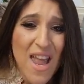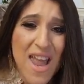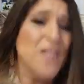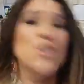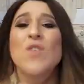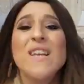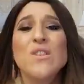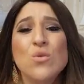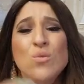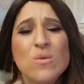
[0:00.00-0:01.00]
and try
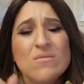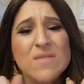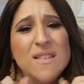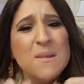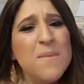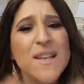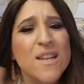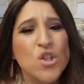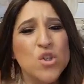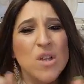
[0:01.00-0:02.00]
to
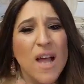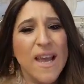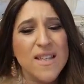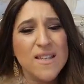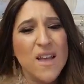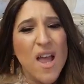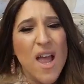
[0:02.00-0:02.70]
diminish your light